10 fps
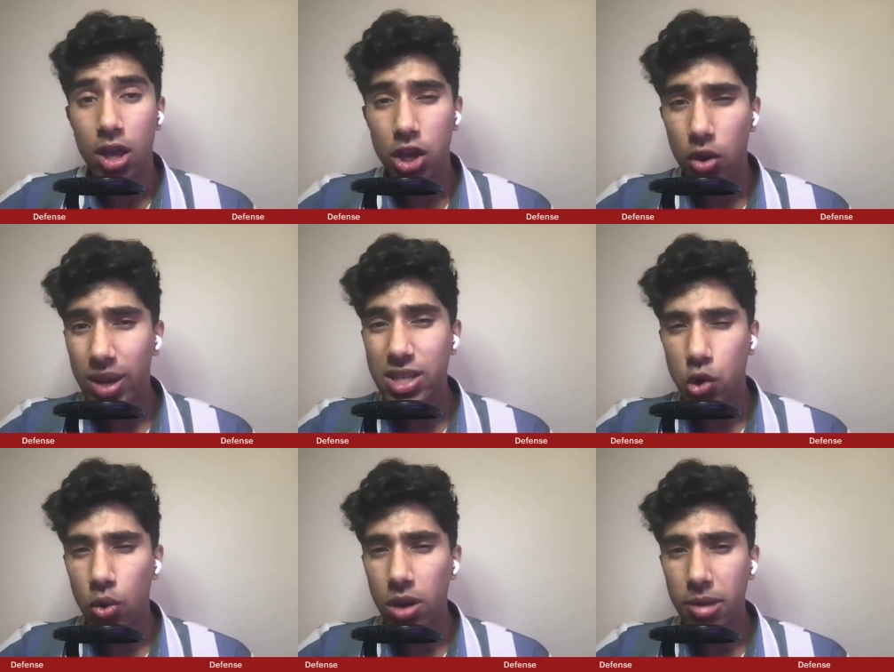He's
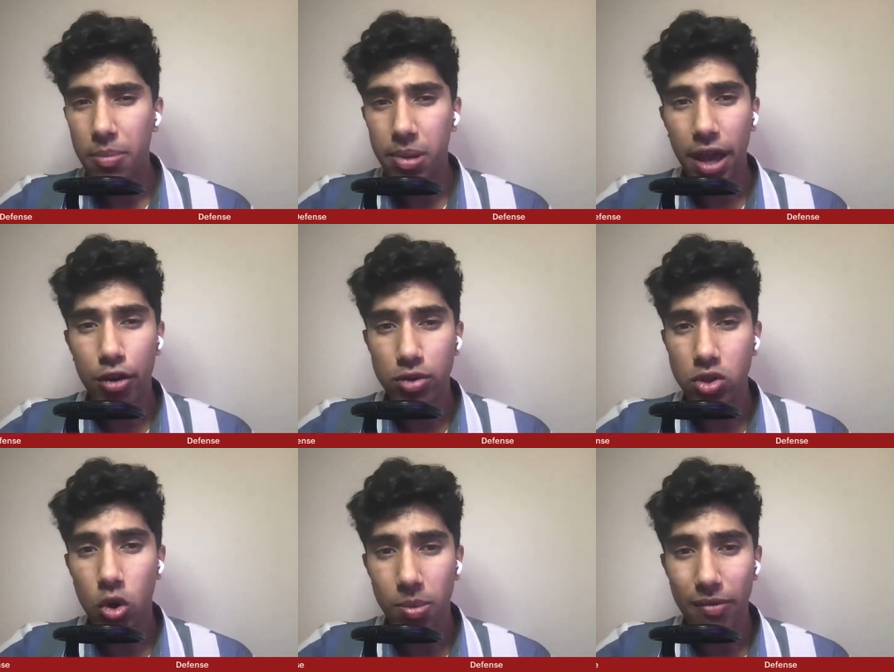going to be a player who's
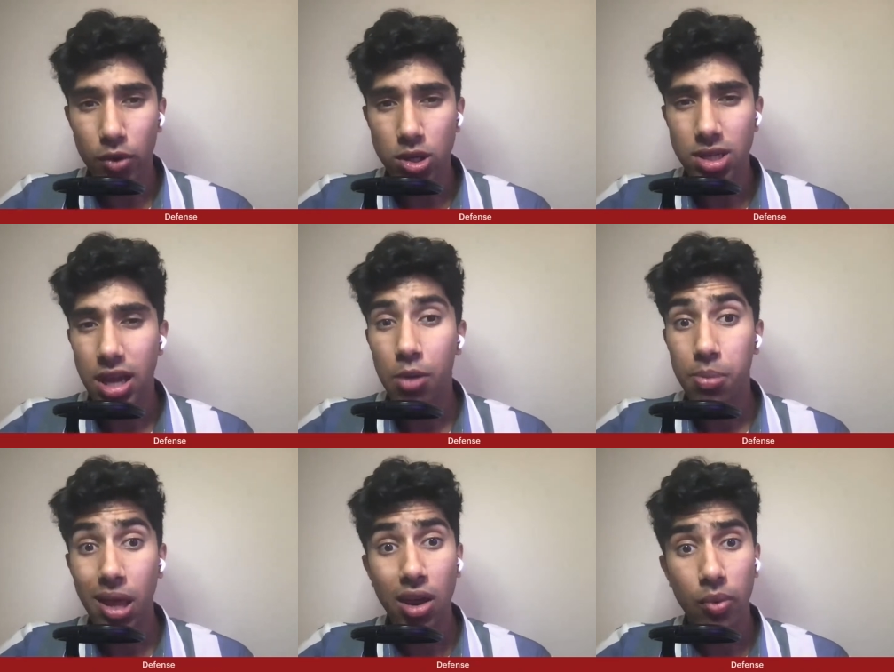going to be versatile,
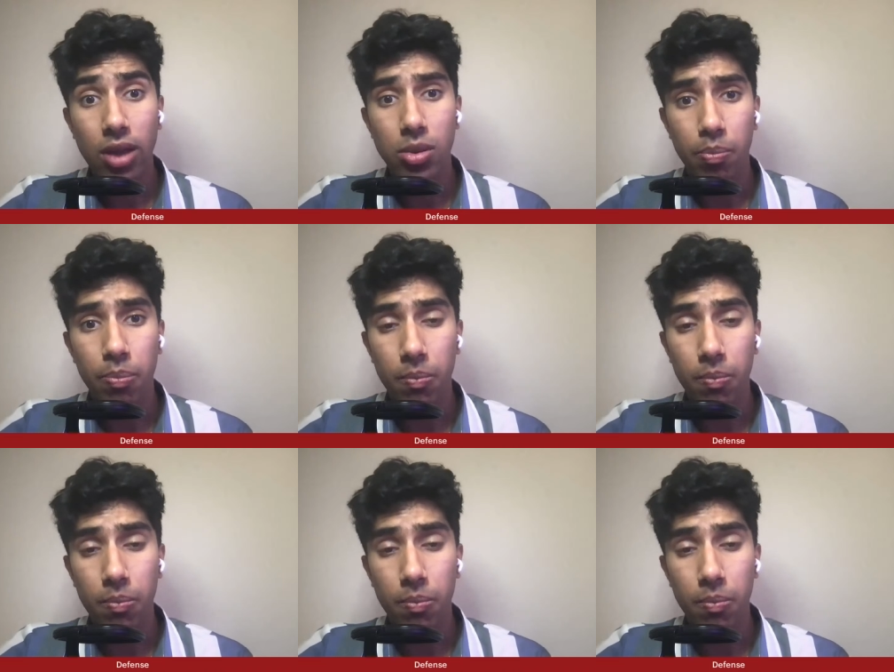play around